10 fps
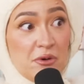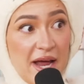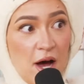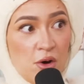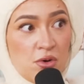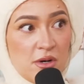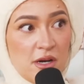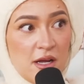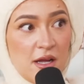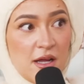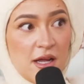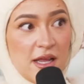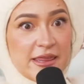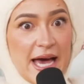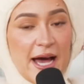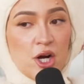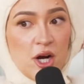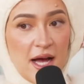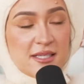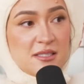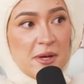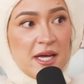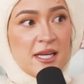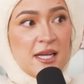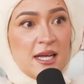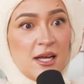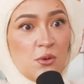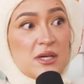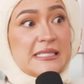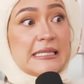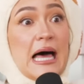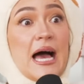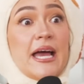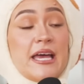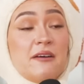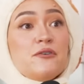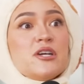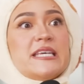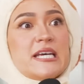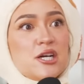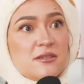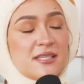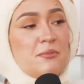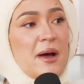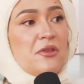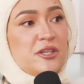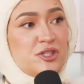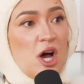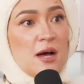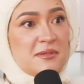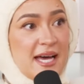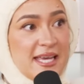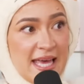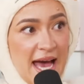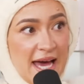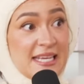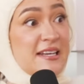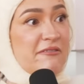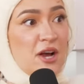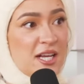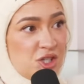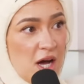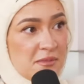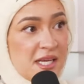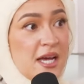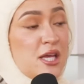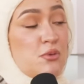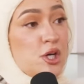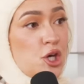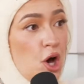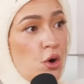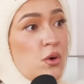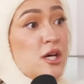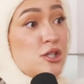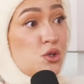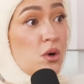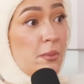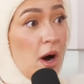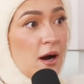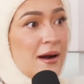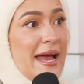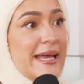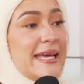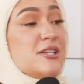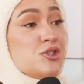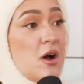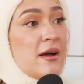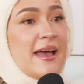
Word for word: out that her husband was lying for years about the jobs that he had. He never had jobs. He would go to a bar and get drunk